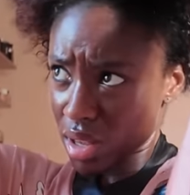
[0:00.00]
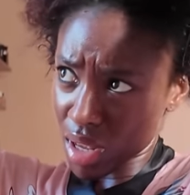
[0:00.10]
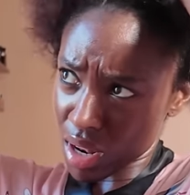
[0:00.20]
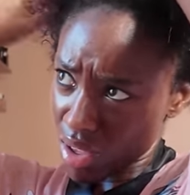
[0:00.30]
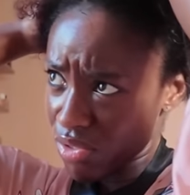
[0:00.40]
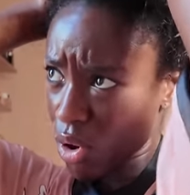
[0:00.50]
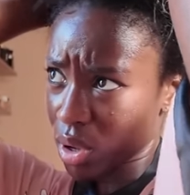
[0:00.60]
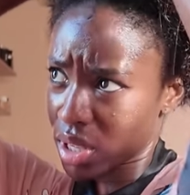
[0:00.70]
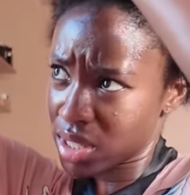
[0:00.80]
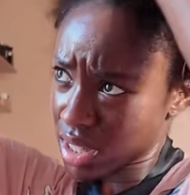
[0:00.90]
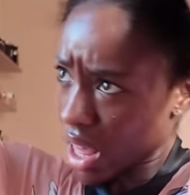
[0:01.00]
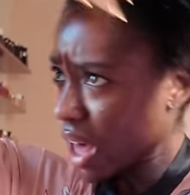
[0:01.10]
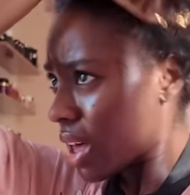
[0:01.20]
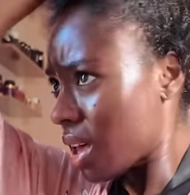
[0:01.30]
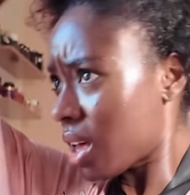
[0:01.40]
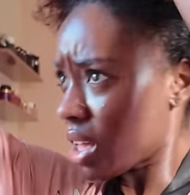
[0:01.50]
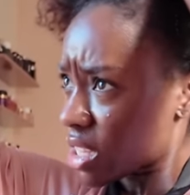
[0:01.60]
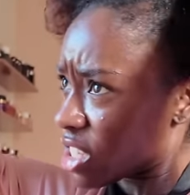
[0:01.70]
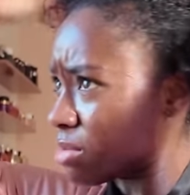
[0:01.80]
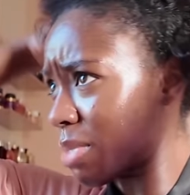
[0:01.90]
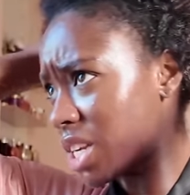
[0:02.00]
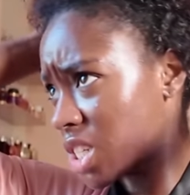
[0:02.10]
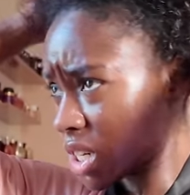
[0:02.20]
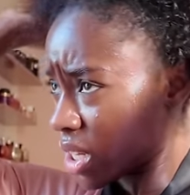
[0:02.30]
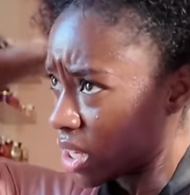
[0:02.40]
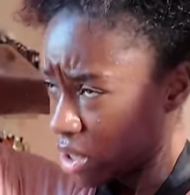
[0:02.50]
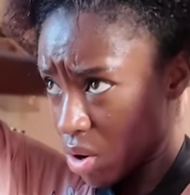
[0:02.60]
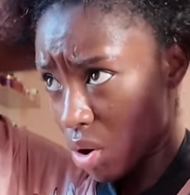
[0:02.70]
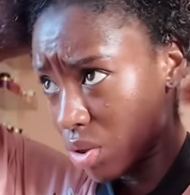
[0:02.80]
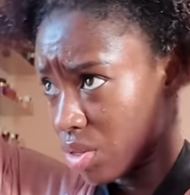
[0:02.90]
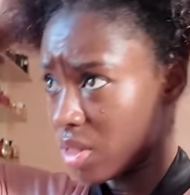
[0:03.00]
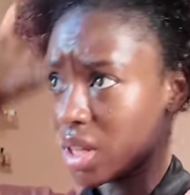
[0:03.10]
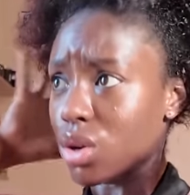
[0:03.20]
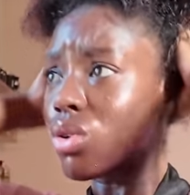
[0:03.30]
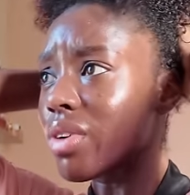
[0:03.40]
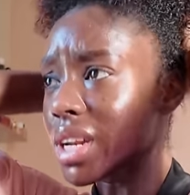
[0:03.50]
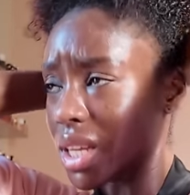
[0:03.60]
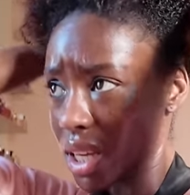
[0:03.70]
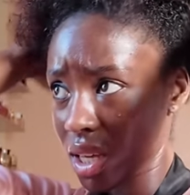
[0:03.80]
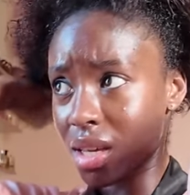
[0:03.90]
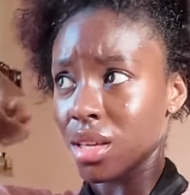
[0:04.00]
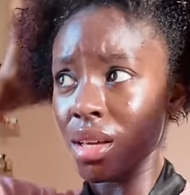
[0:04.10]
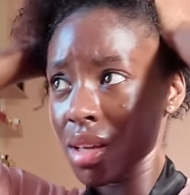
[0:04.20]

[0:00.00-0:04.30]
And I focus that especially on the already,